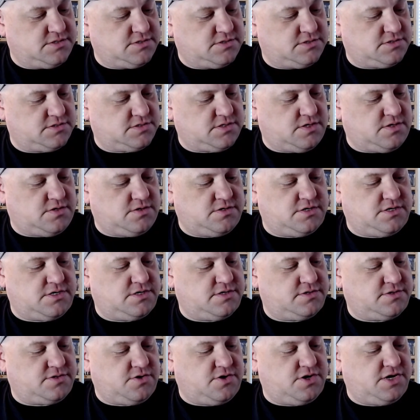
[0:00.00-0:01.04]
It's called
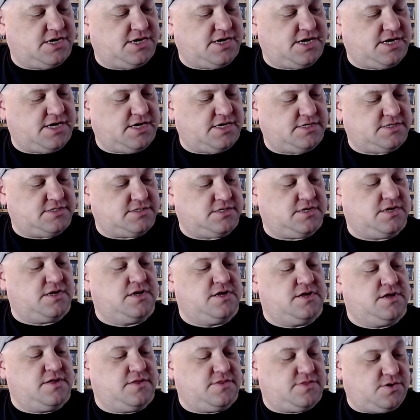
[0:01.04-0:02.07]
30
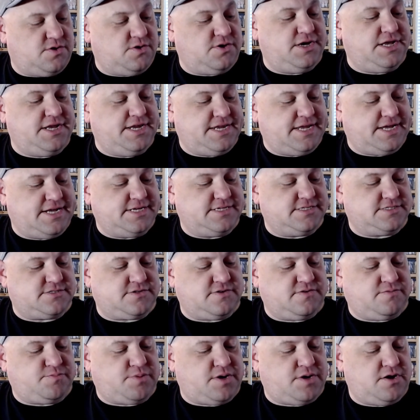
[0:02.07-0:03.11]
Nights
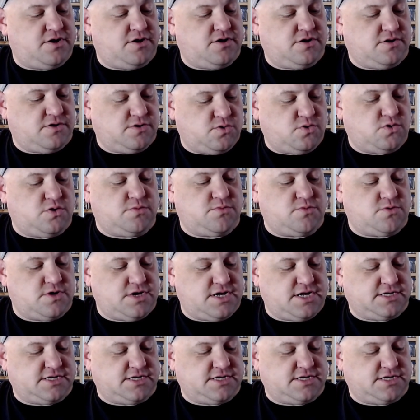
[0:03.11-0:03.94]
of Paranormal